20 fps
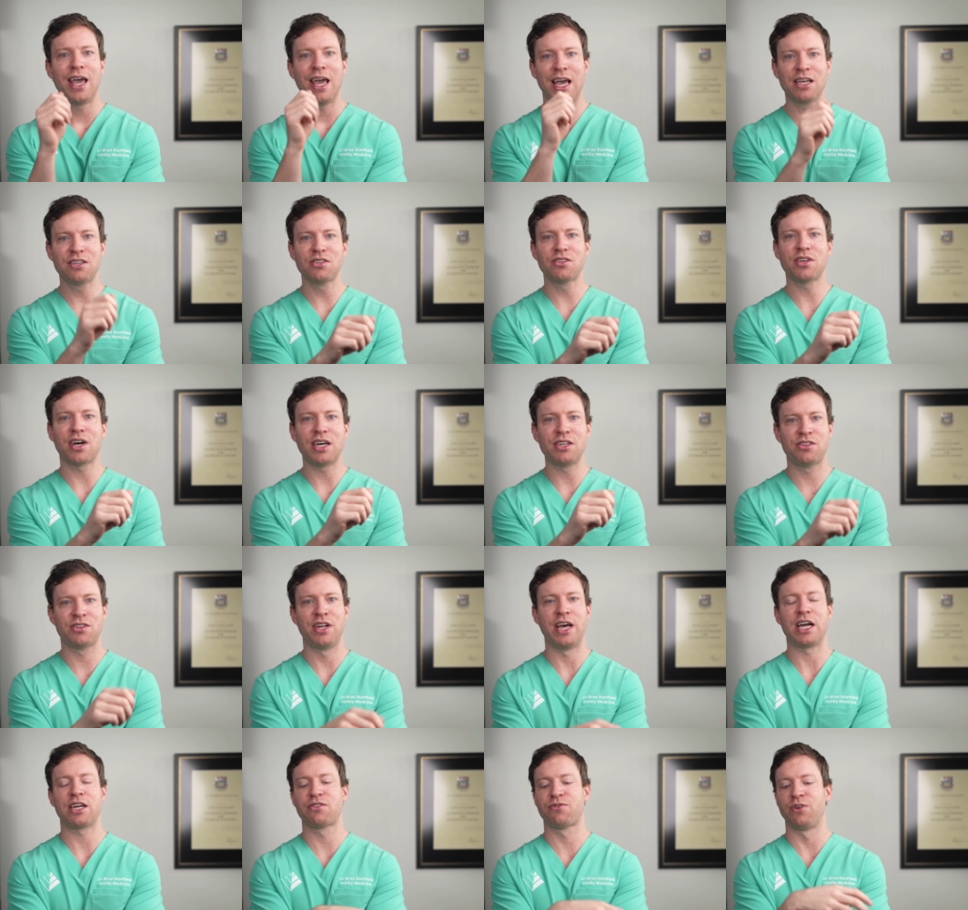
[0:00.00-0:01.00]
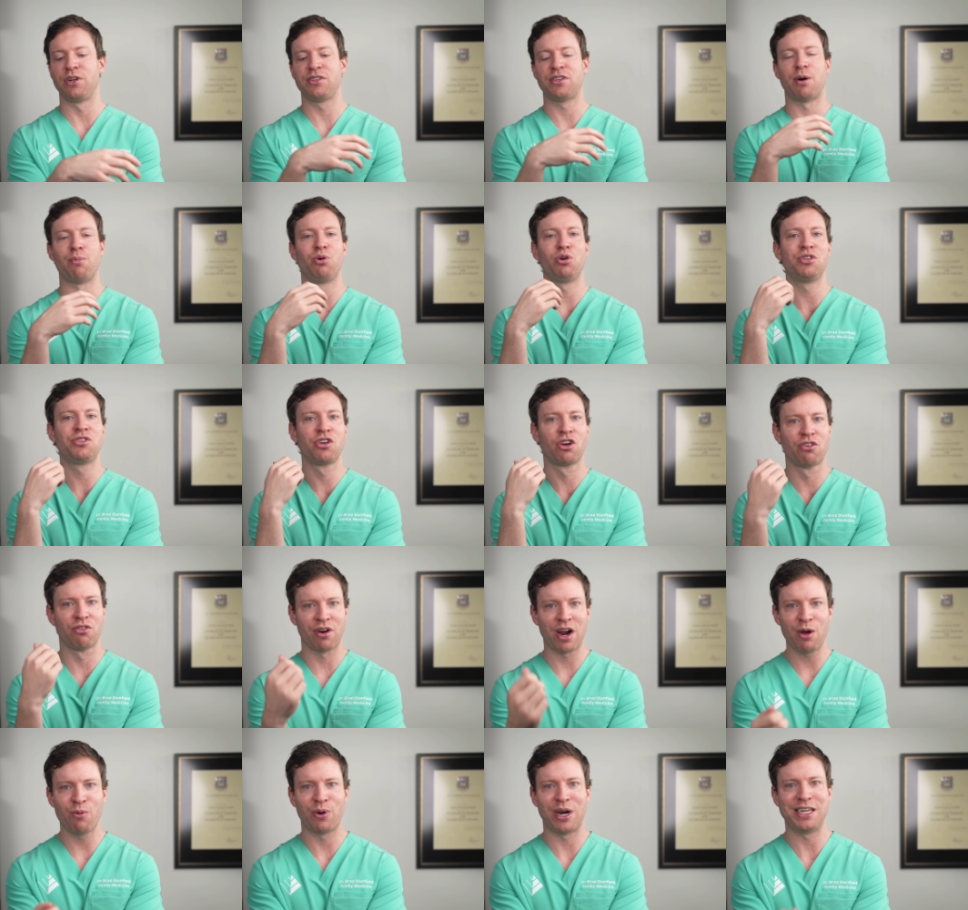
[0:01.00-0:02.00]
Exercise snacks, for example, is a
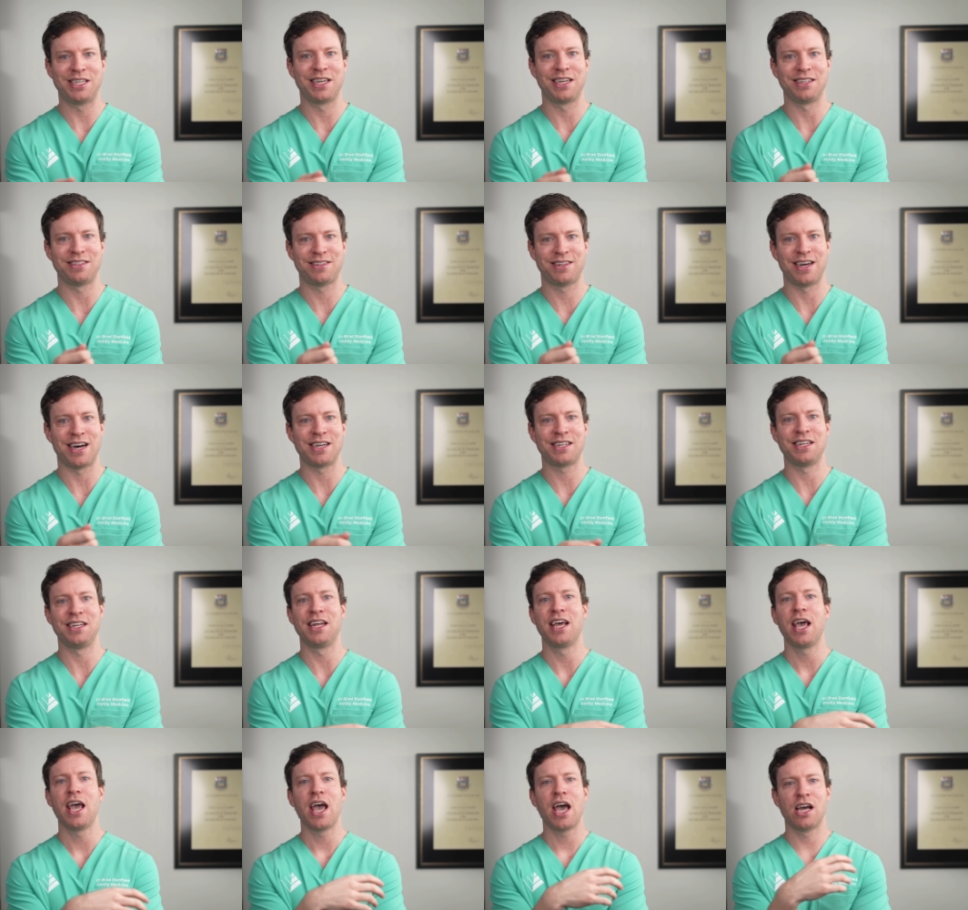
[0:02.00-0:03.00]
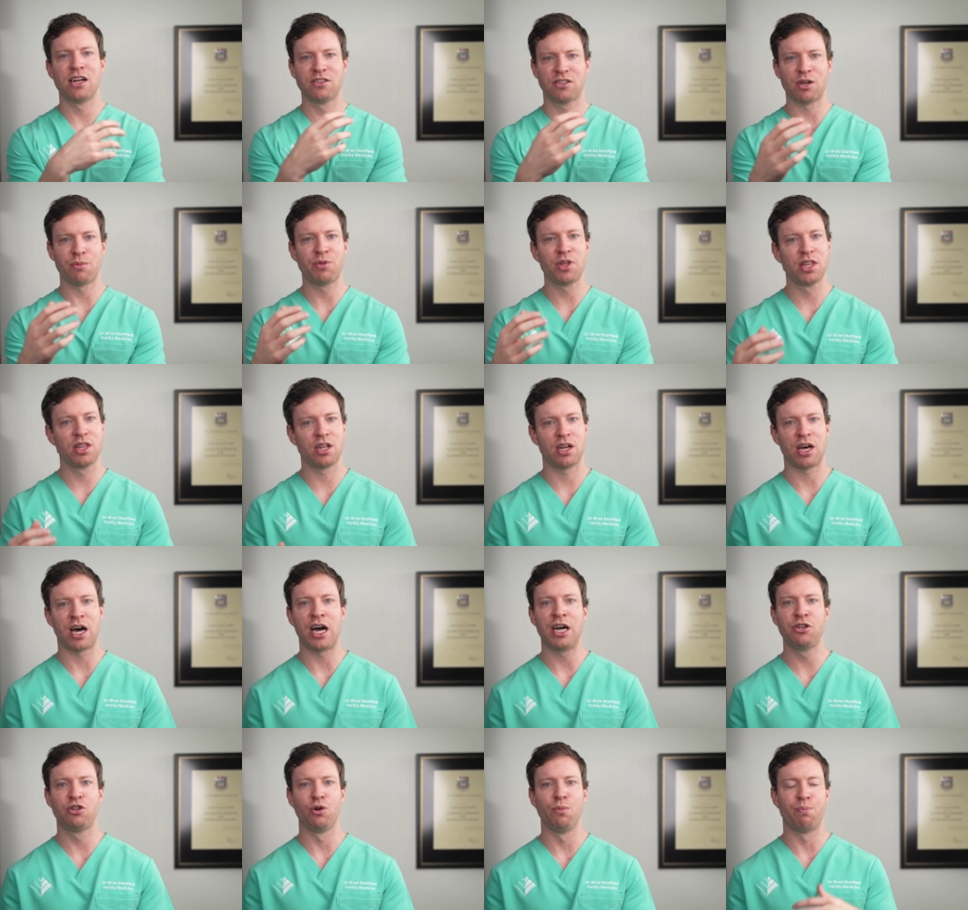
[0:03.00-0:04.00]
great way to get started, and it's something that
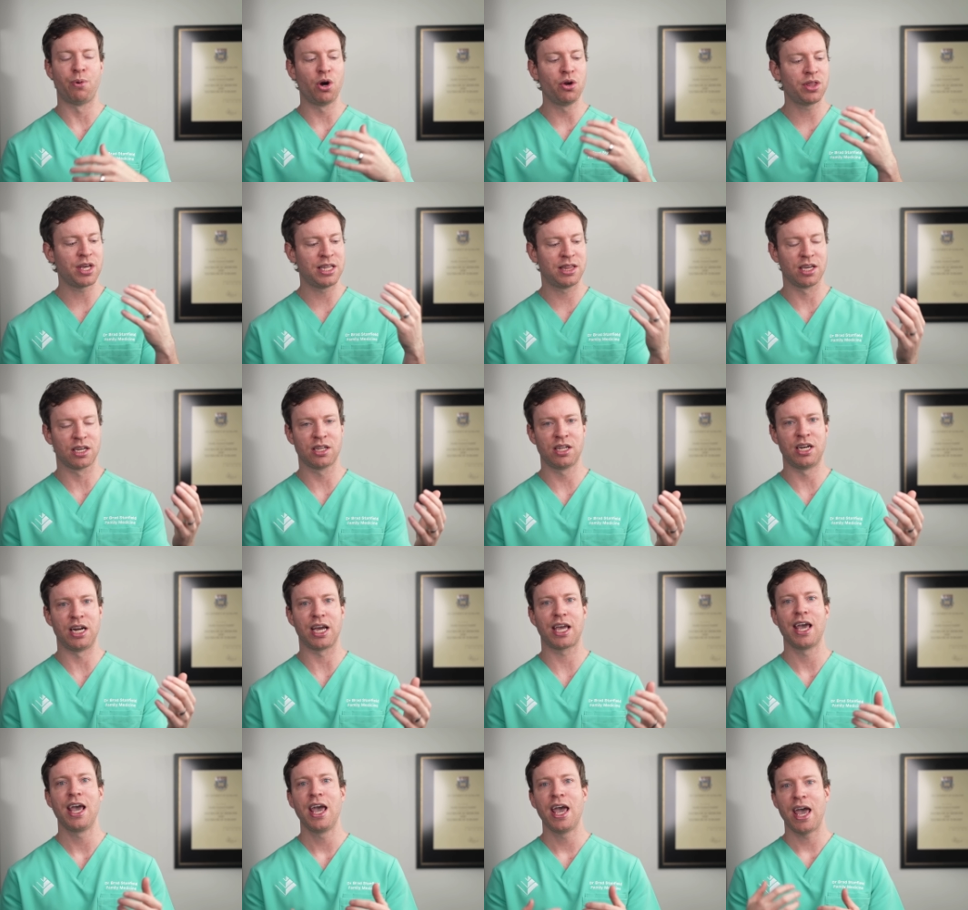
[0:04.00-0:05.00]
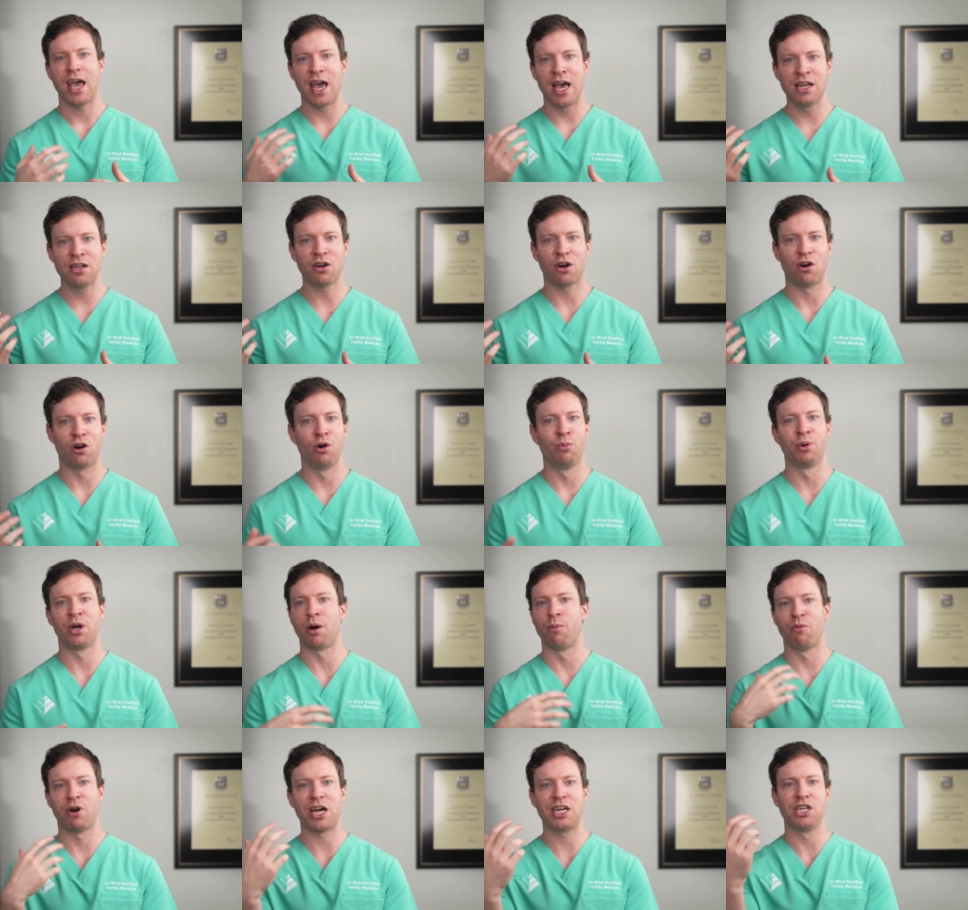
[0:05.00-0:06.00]
I do both at the clinic and at home when
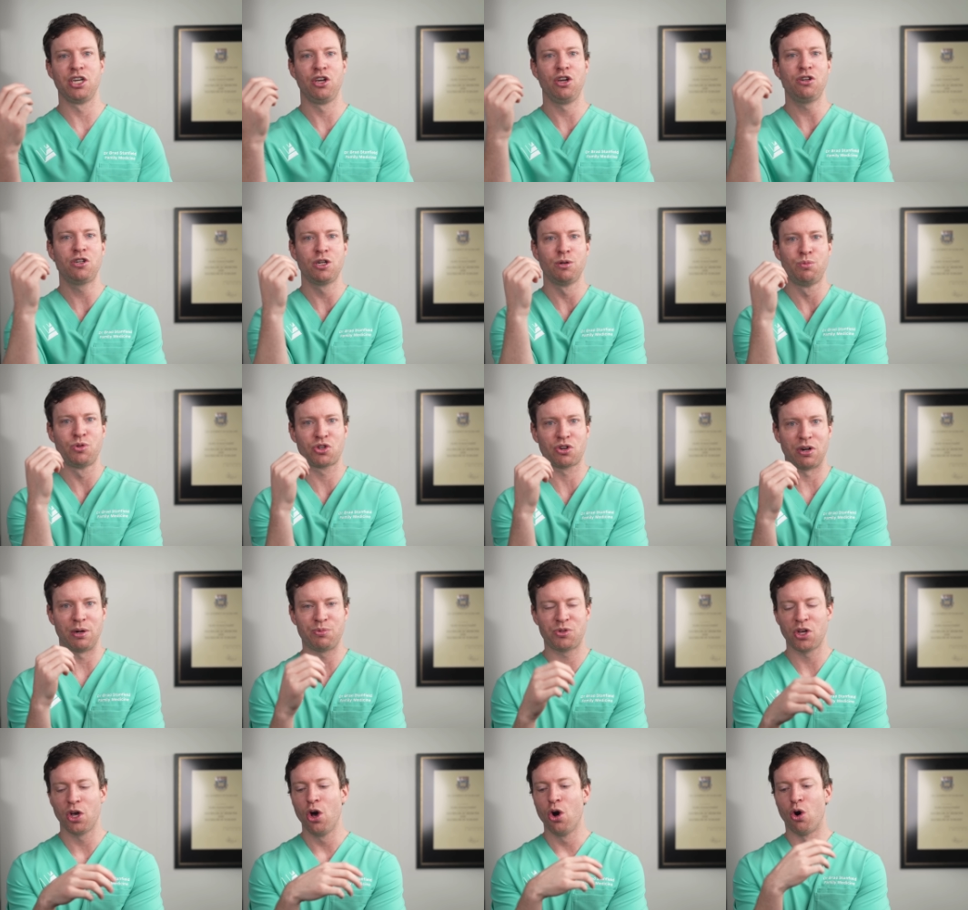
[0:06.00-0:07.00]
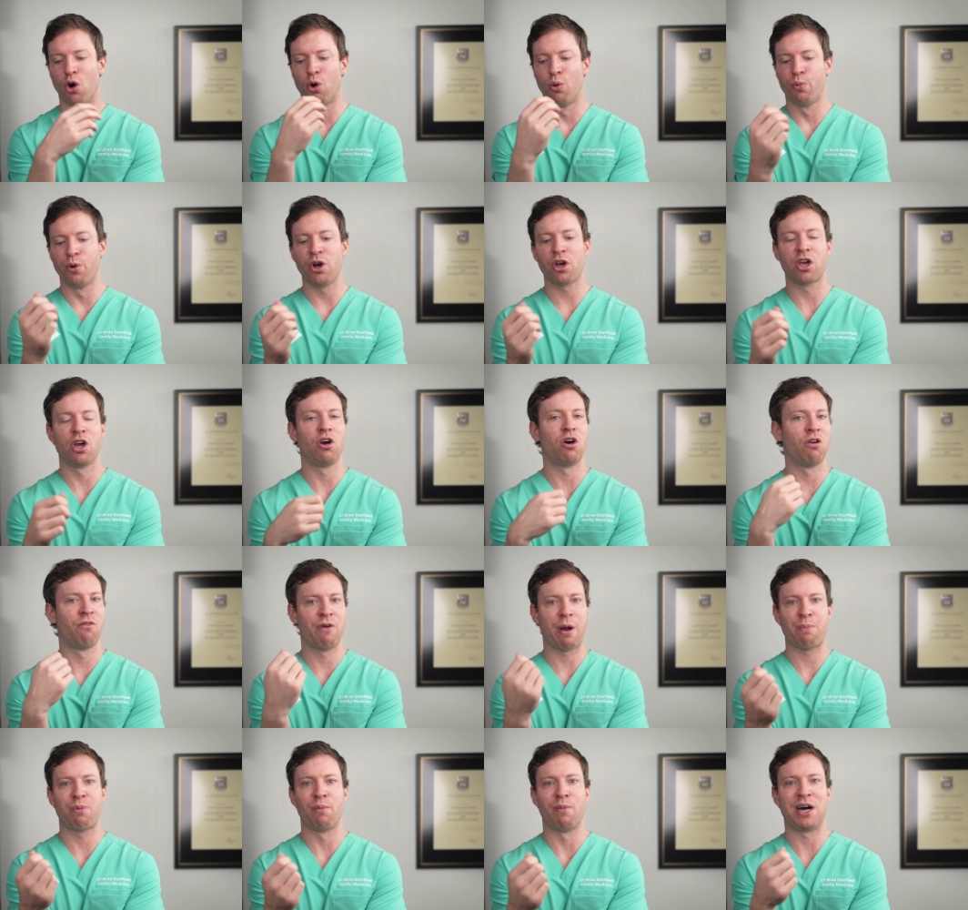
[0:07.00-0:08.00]
I'm writing YouTube scripts or working on
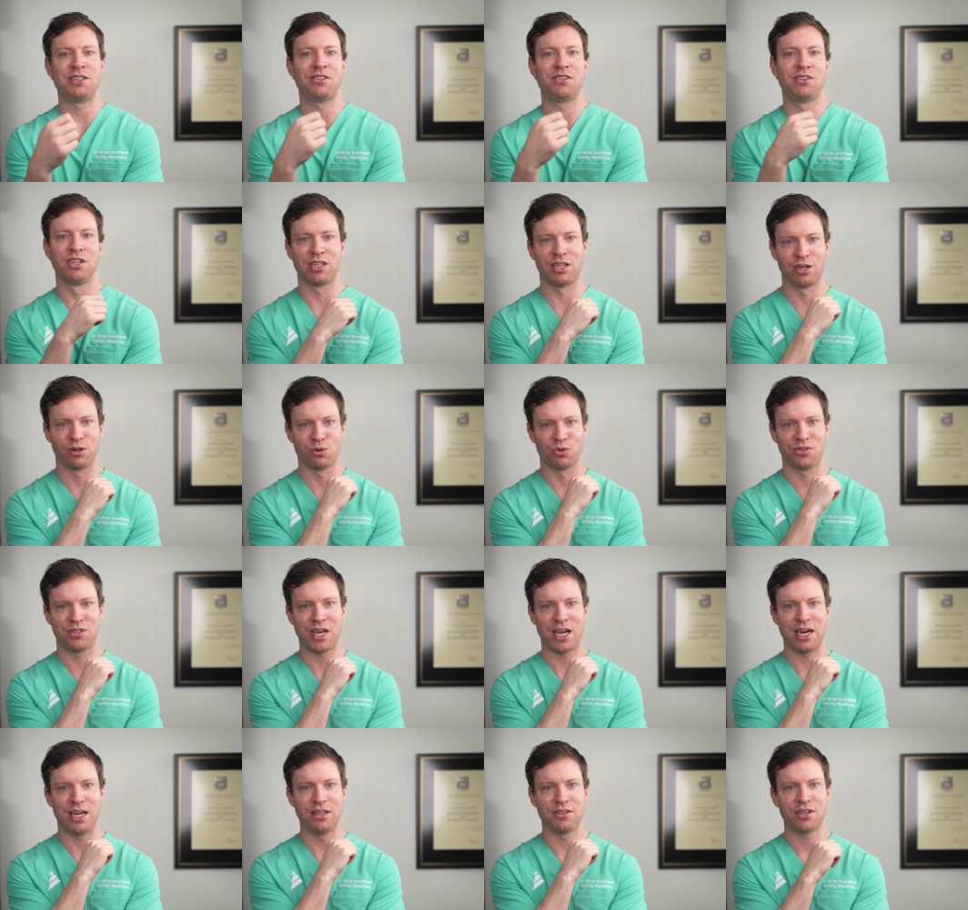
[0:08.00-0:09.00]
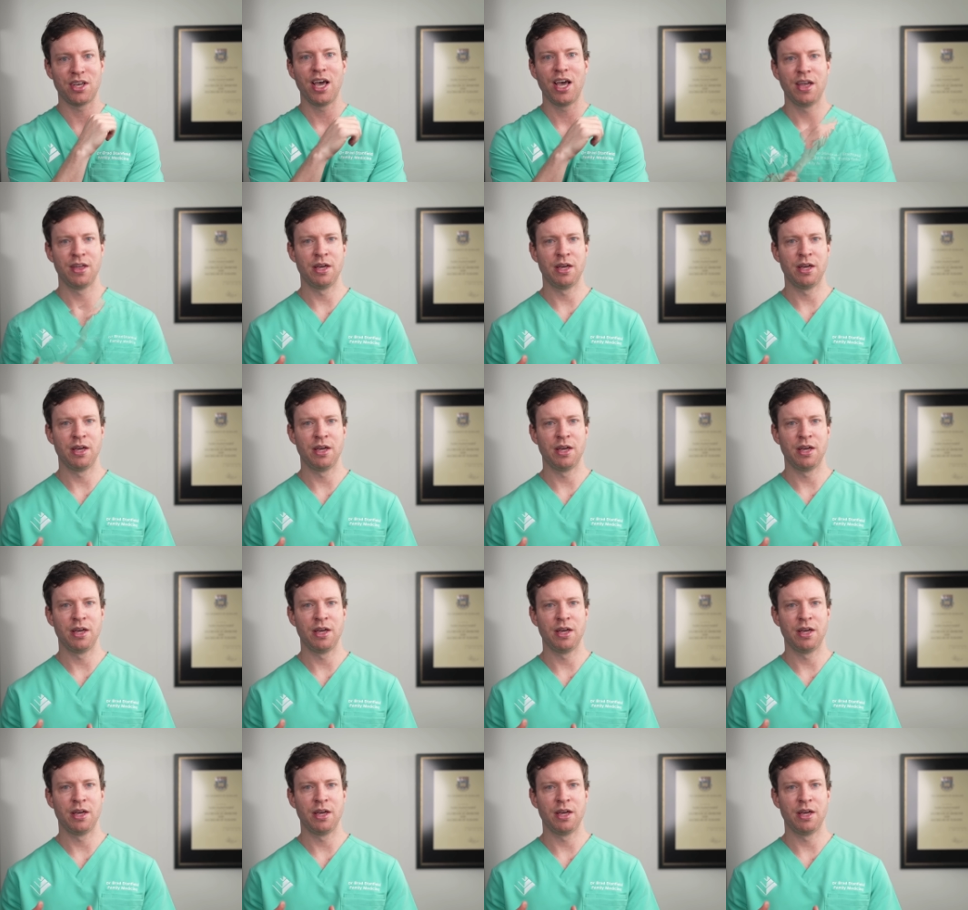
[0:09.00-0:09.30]
rapamycin clinical studies.